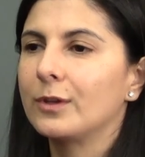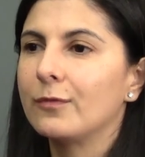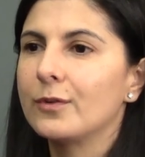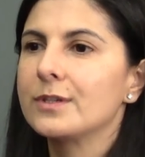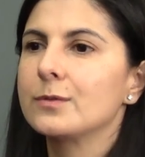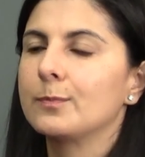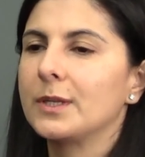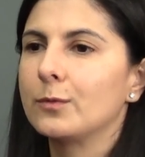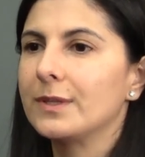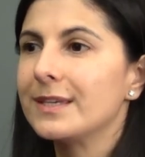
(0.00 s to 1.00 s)
the difference
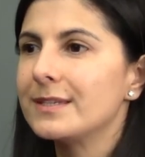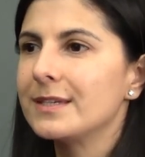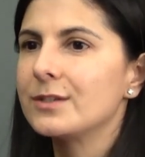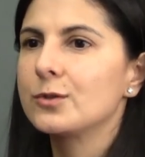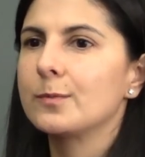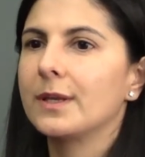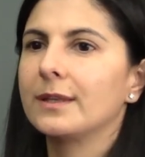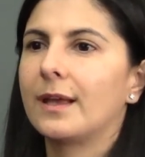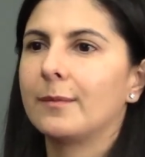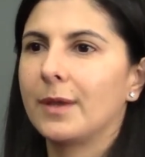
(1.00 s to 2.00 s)
between this
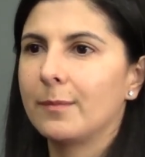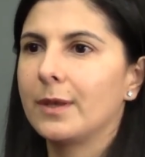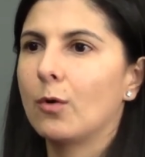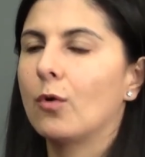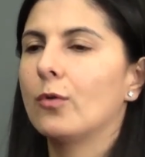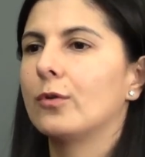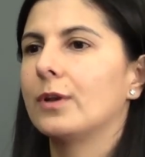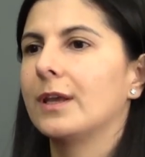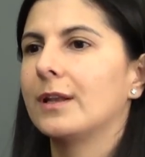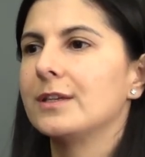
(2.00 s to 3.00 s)
instrument and maybe
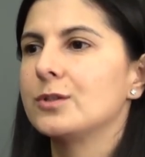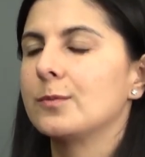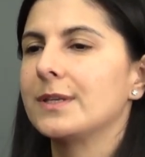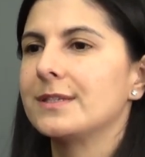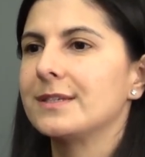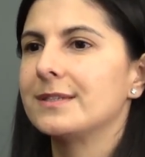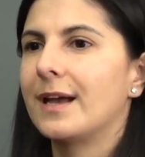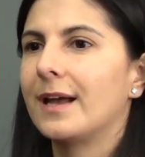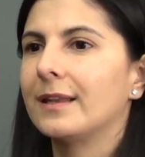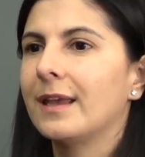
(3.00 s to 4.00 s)
other legal instruments is
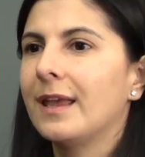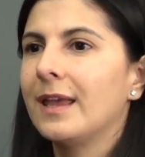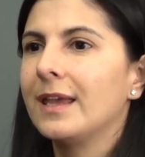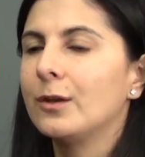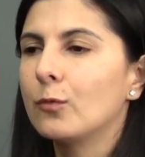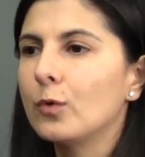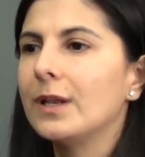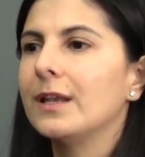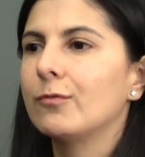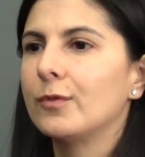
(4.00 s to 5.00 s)
that it
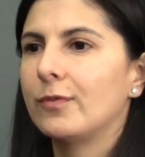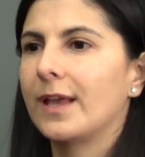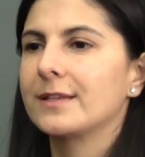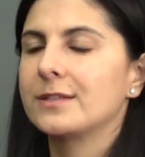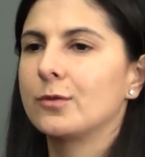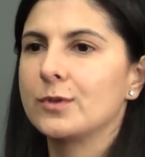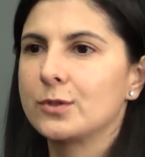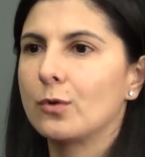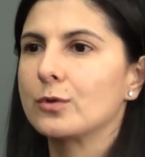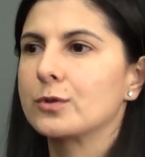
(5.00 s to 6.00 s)
really reflects the
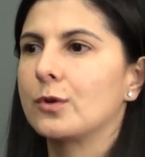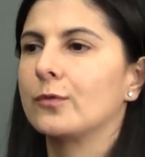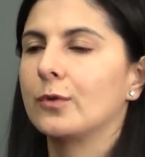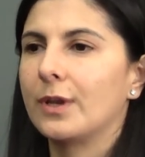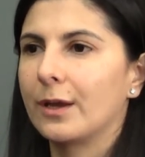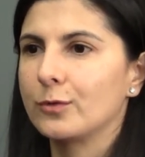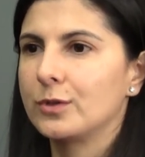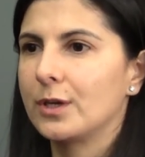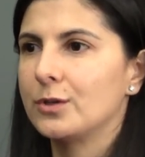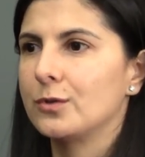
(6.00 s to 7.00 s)
results of the
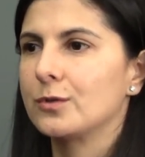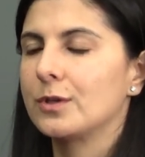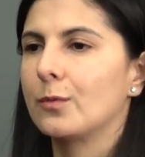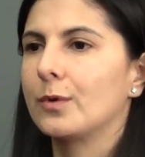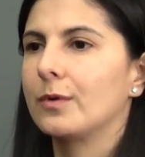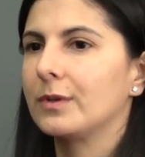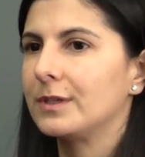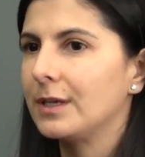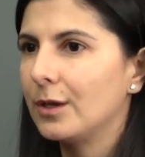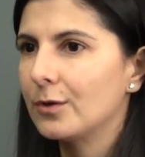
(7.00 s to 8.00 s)
negotiations. There were
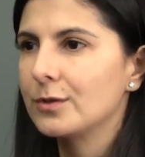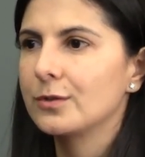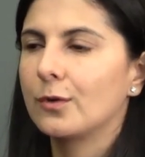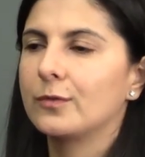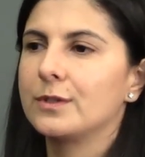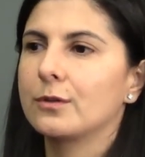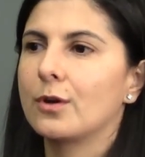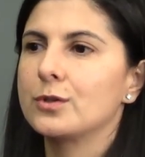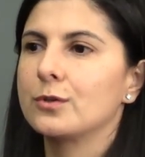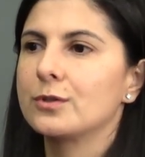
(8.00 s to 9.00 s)
years of
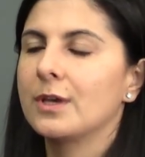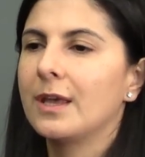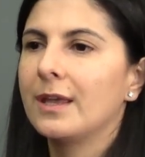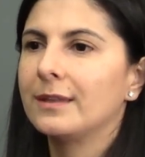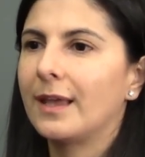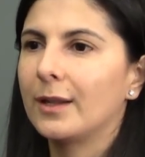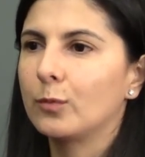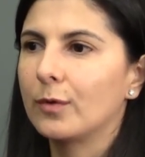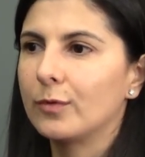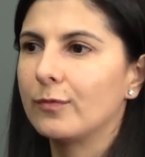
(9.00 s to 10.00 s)
discussions
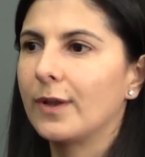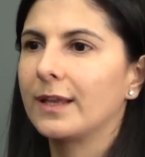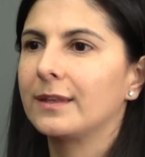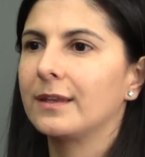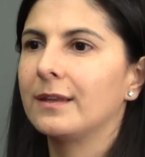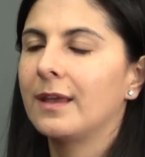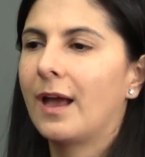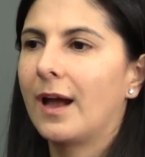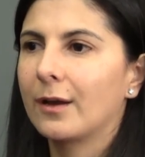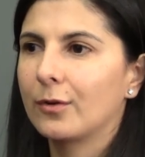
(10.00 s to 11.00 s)
that were reflected
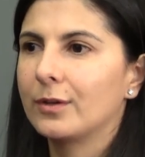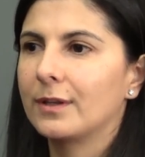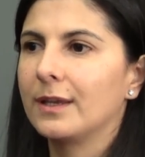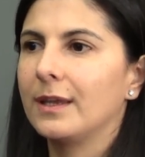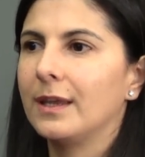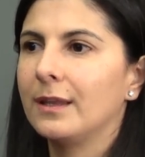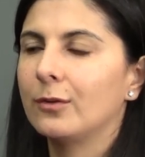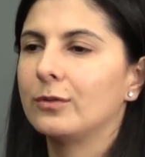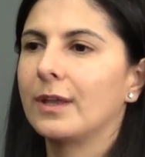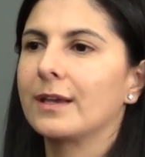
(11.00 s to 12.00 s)
accurately
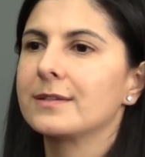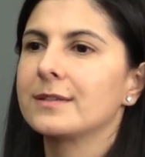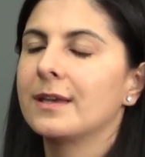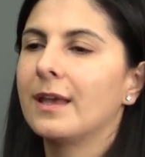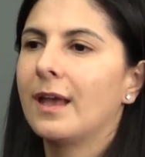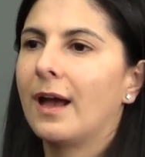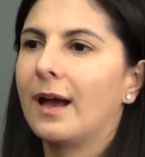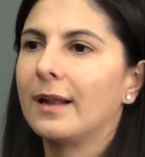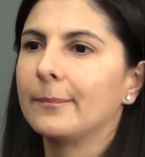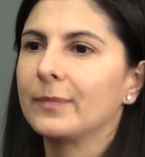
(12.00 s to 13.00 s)
in the text
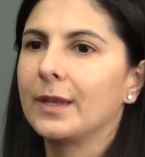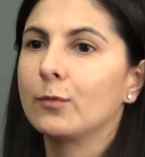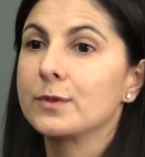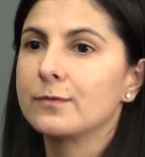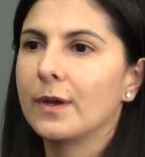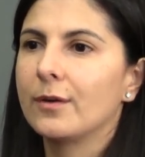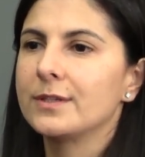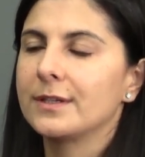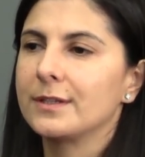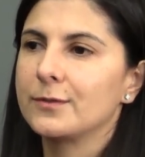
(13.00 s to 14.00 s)
and it was
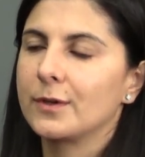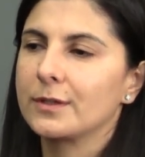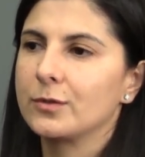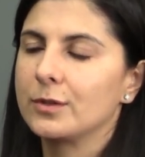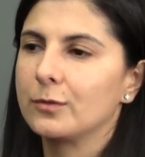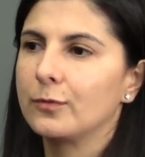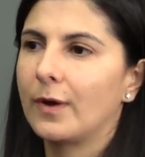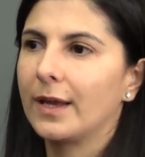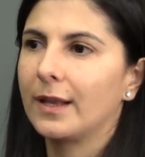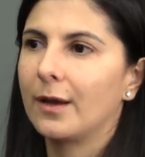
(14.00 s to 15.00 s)
very satisfactory to
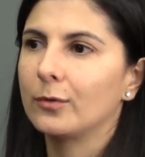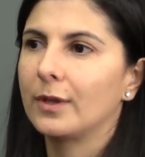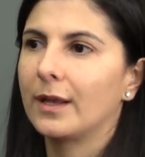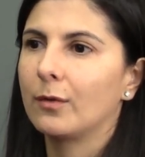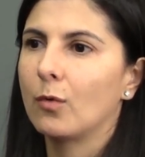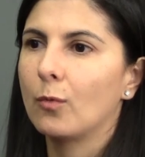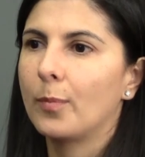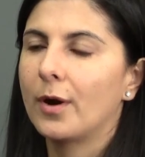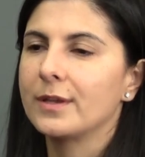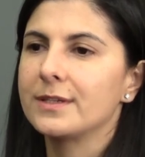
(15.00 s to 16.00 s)
find out that all
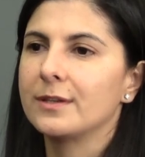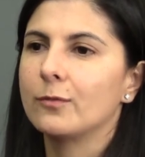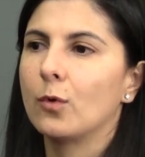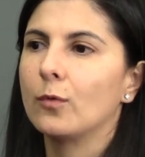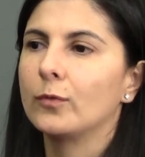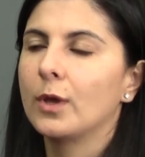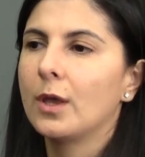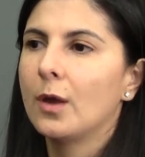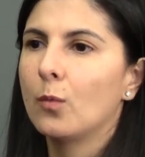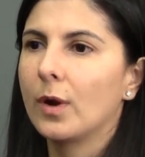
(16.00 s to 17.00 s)
parties involved
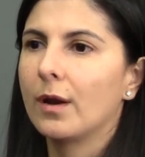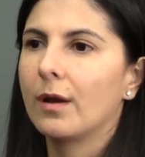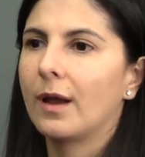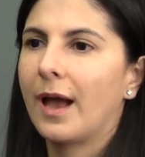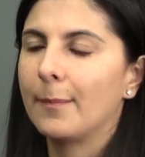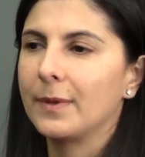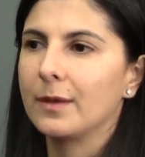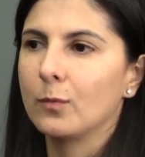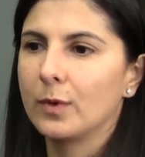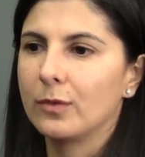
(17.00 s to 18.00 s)
were
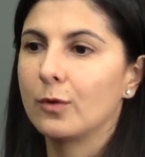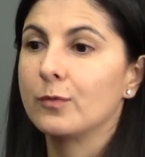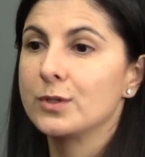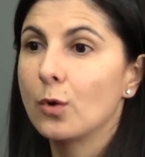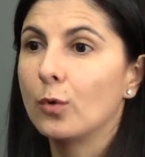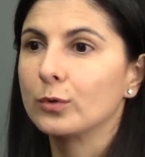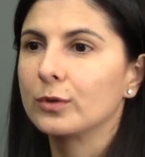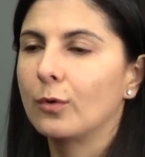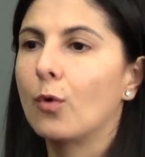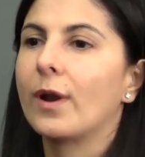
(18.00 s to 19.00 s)
happy with the
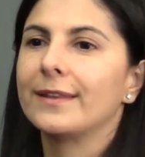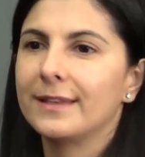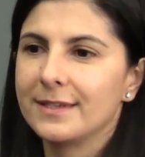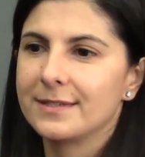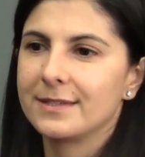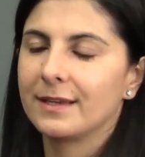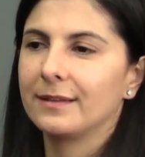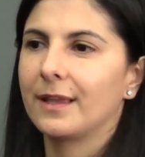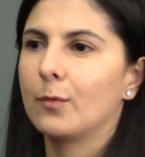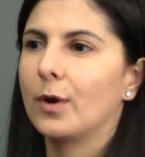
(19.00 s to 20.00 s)
result, or at least
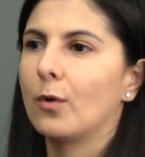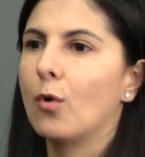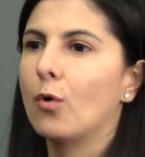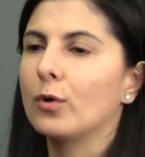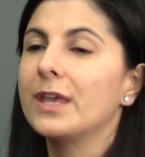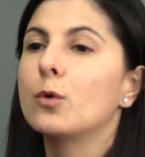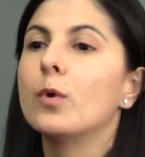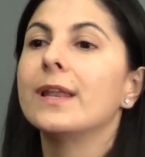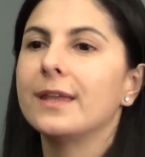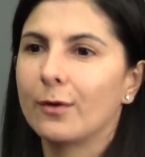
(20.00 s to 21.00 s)
they were all
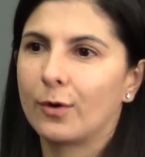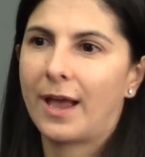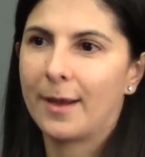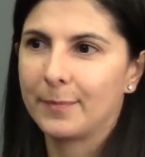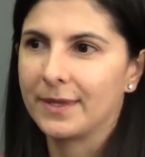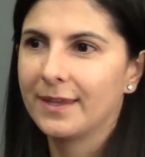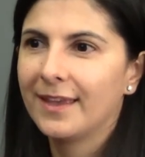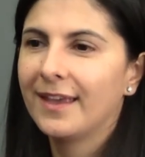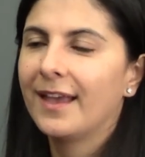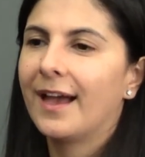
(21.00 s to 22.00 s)
equally unhappy.
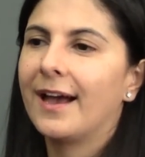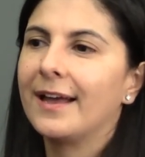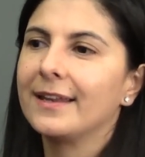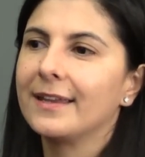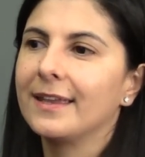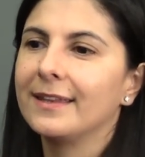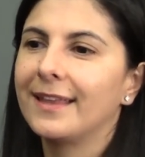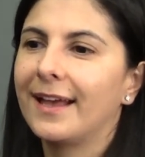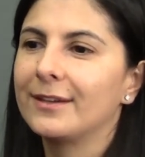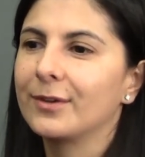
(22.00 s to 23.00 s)
And in
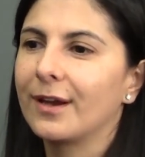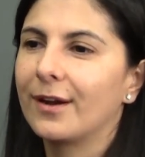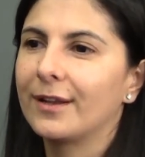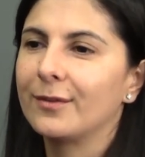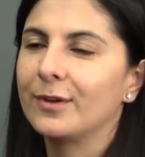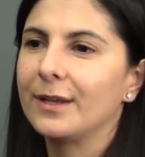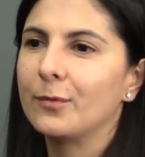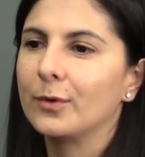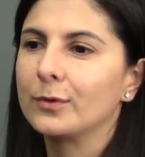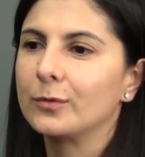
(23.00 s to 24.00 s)
that regard, I really
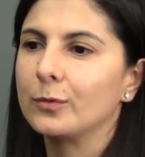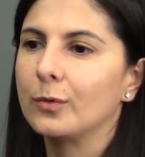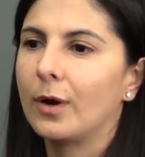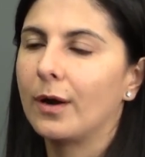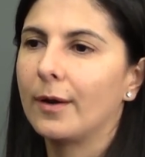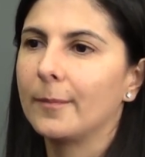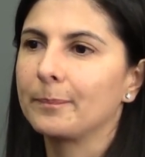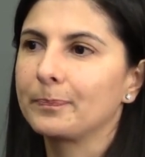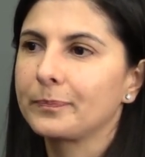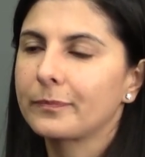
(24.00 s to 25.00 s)
want to.
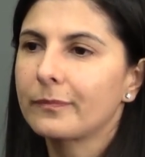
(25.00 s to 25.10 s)
Um,